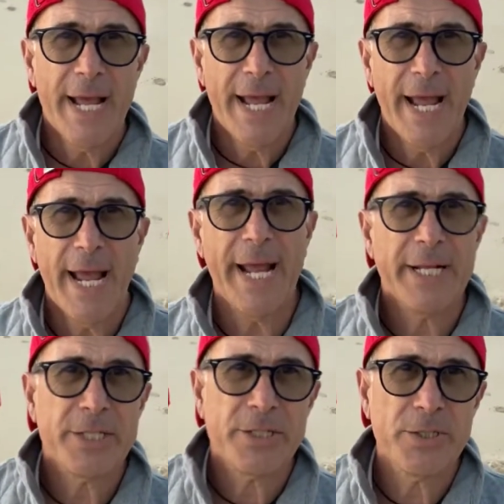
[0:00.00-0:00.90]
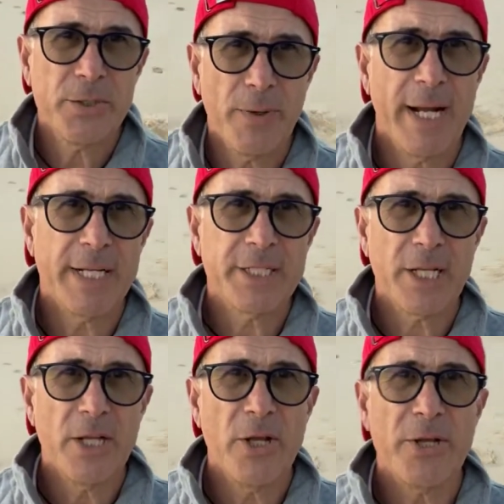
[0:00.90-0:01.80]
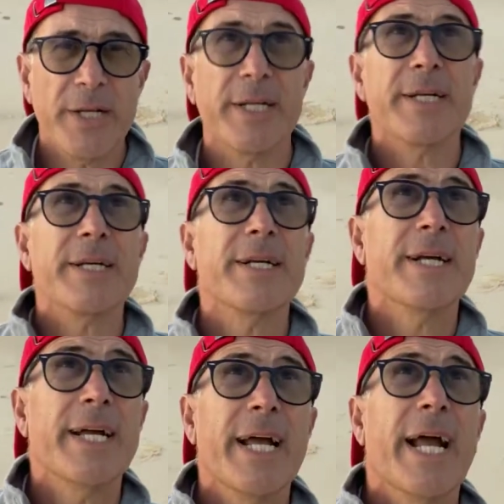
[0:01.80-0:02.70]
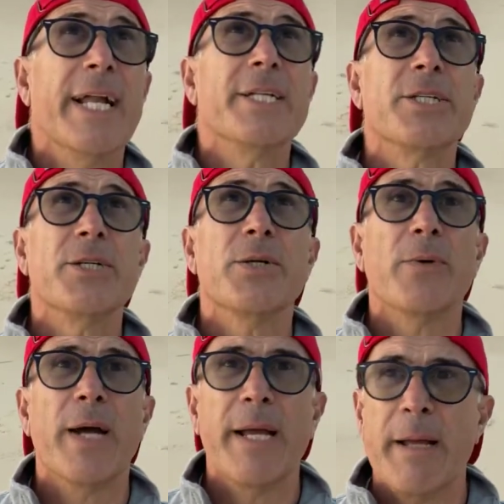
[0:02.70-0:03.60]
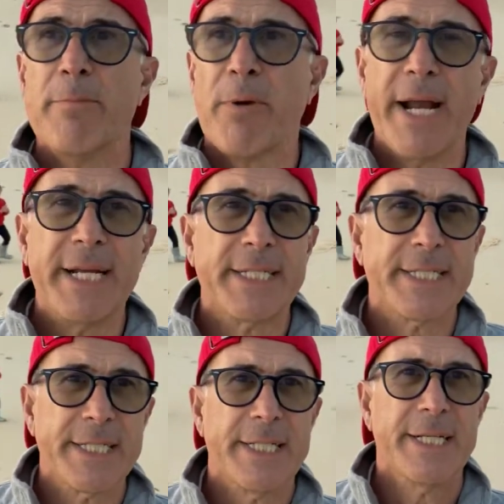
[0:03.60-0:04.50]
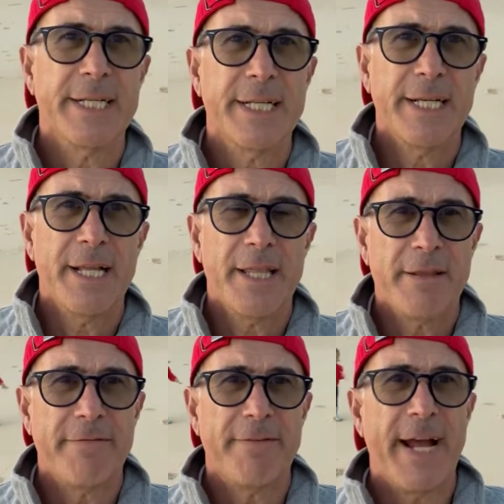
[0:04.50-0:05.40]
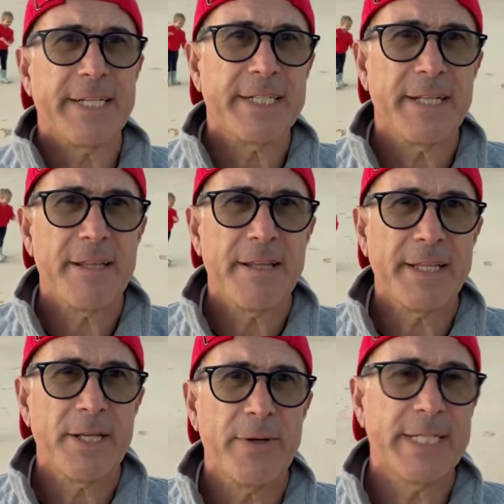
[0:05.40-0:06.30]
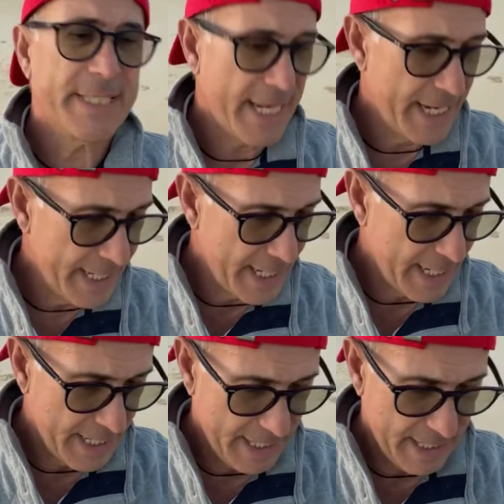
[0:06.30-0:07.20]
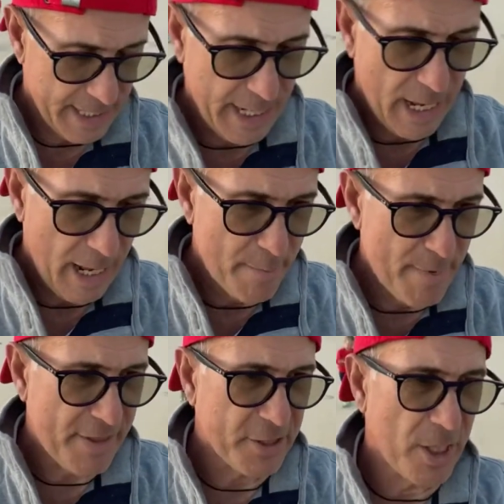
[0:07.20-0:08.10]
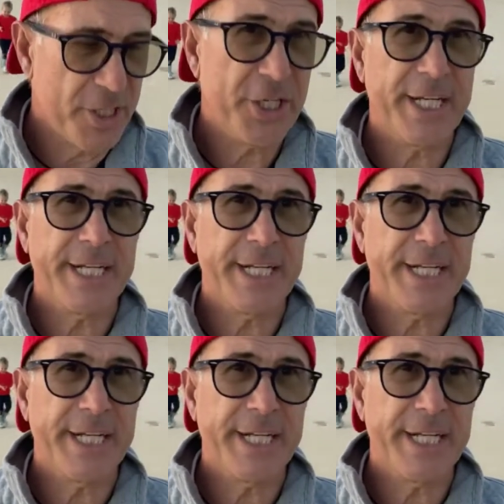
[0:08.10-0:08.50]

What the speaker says: and to learn and to embrace the fact that there is a methodology,